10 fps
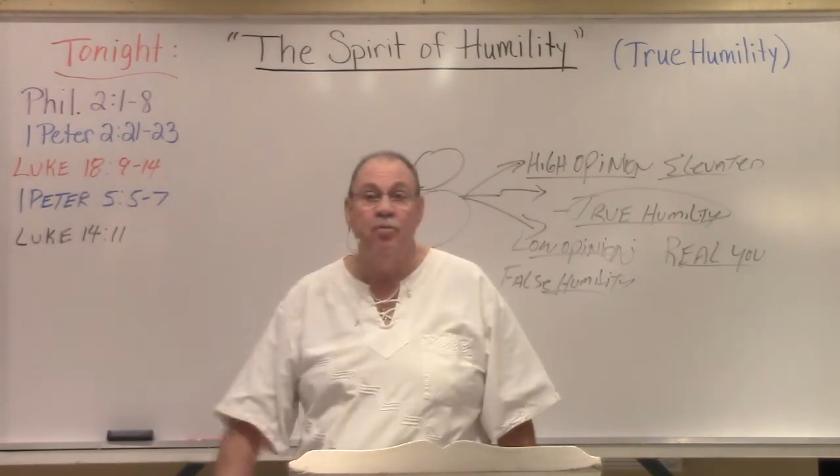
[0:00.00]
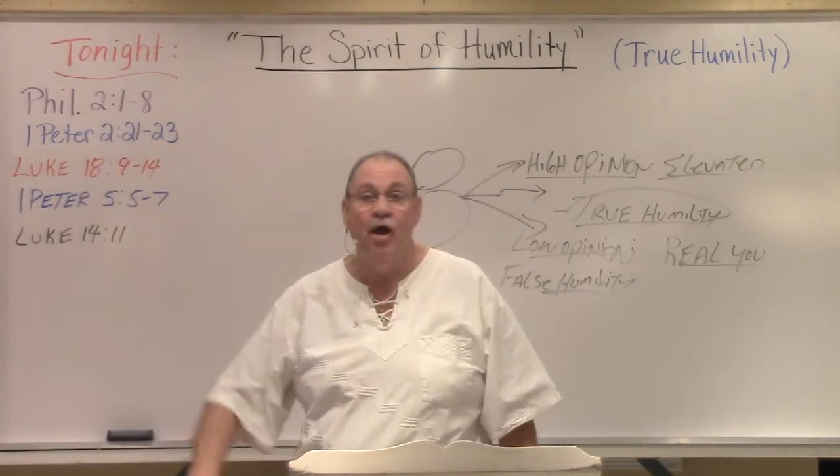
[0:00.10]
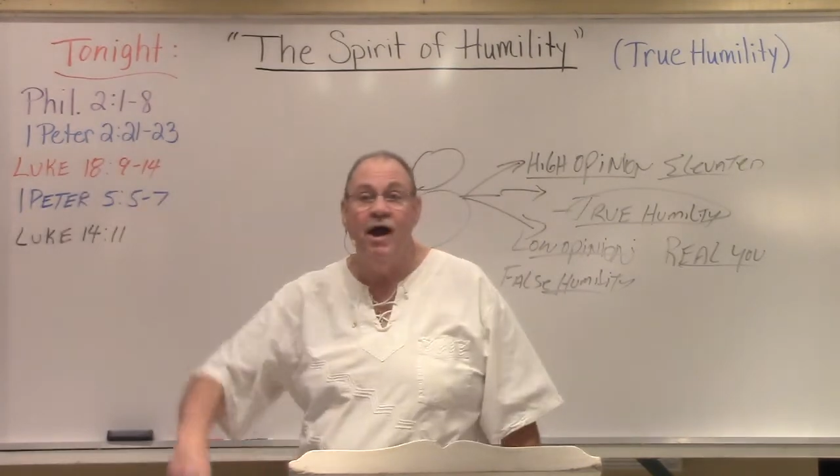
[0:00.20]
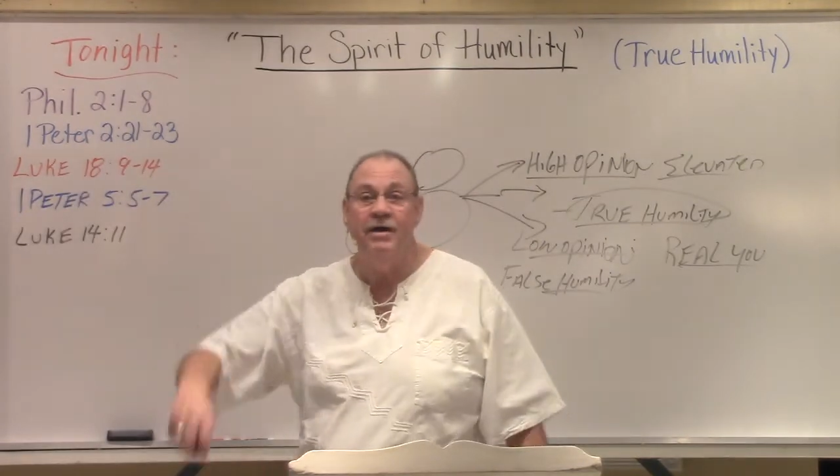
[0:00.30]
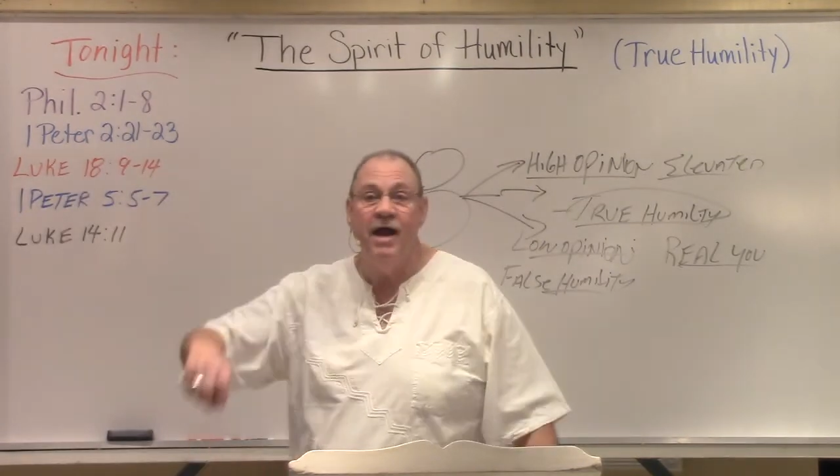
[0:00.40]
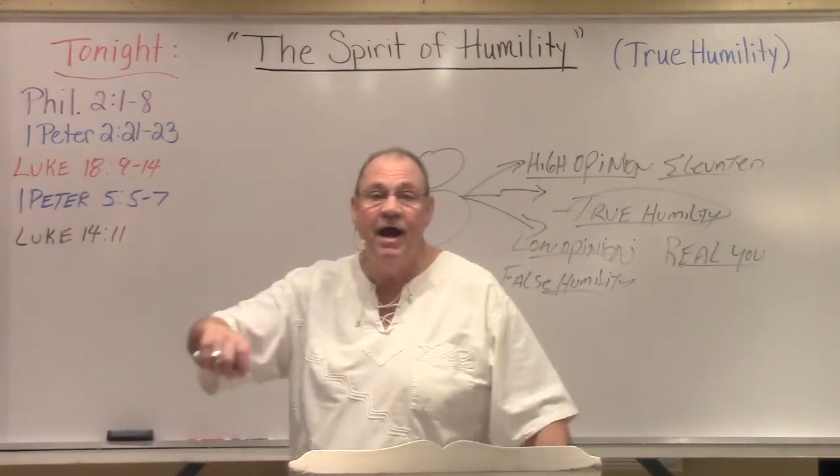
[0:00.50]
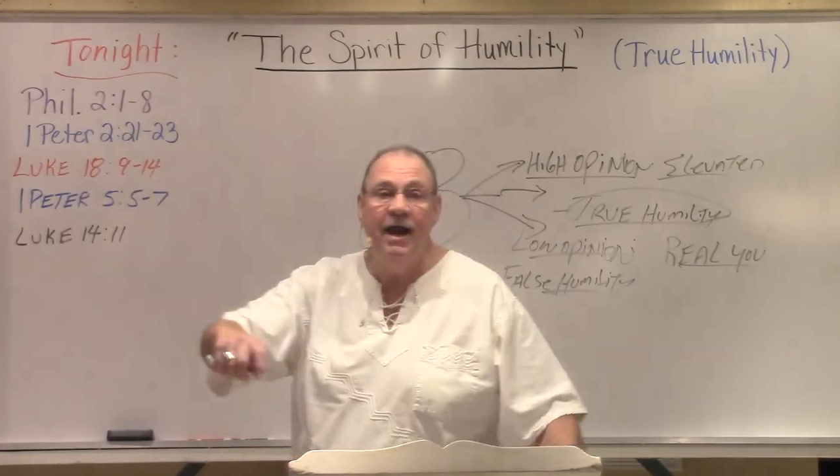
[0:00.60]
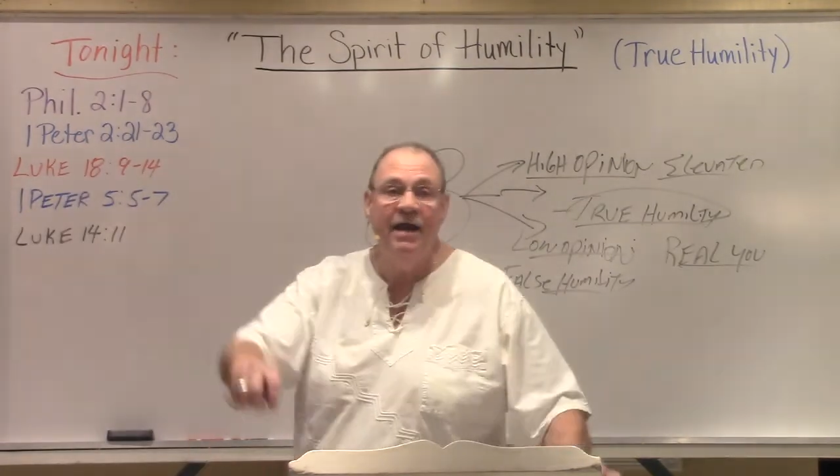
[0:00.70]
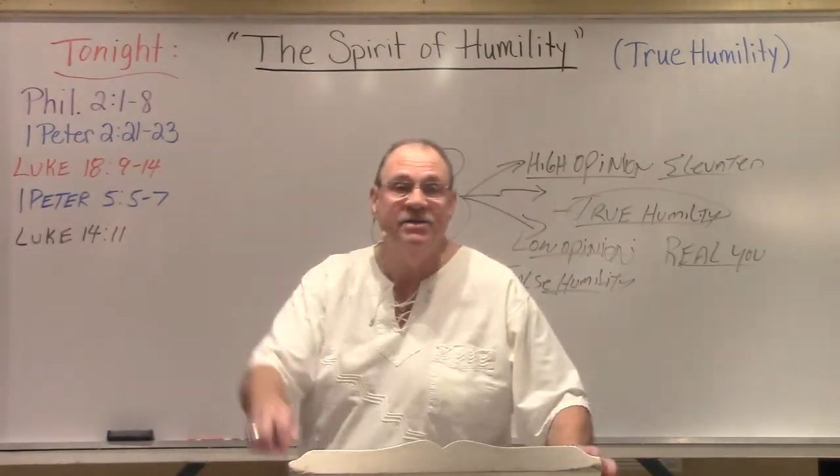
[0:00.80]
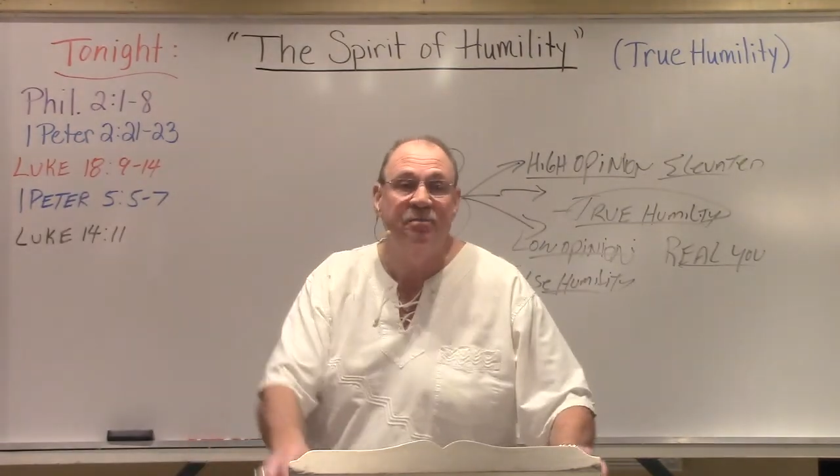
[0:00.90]
proud, God
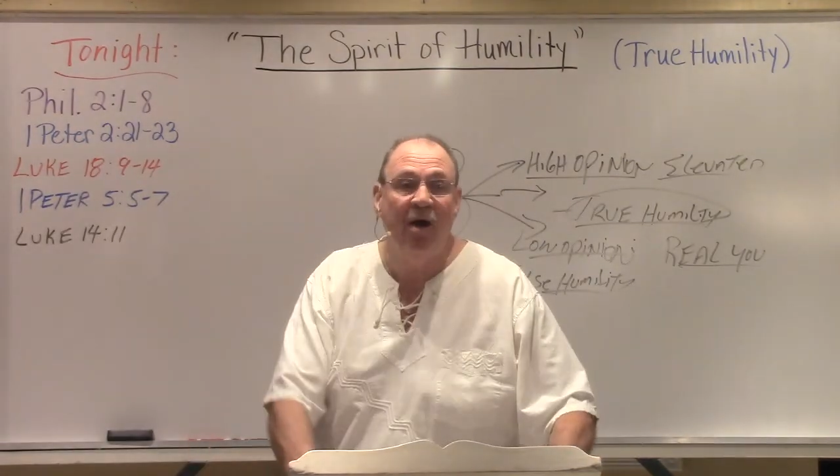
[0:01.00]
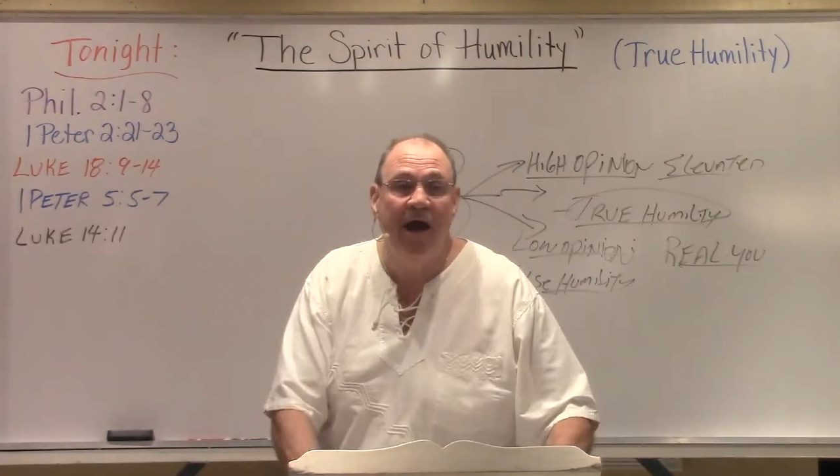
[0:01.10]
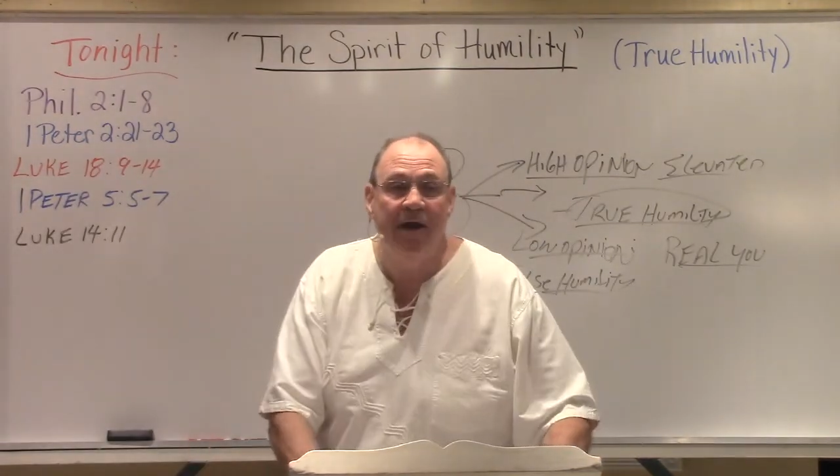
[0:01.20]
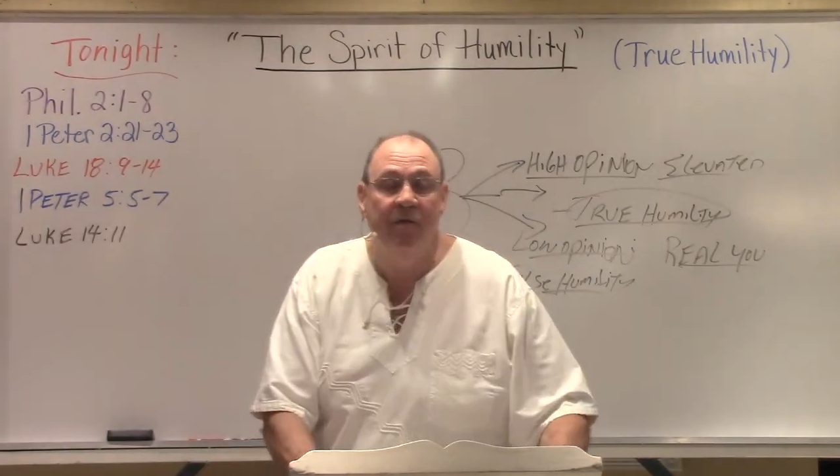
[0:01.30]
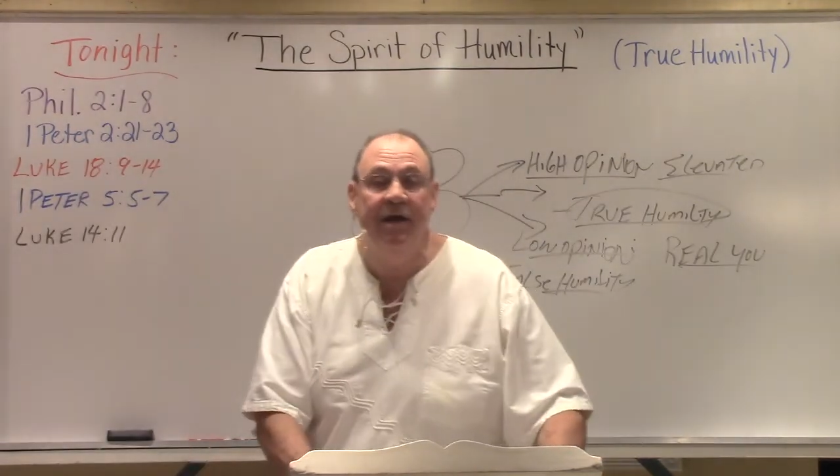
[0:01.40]
hates pride.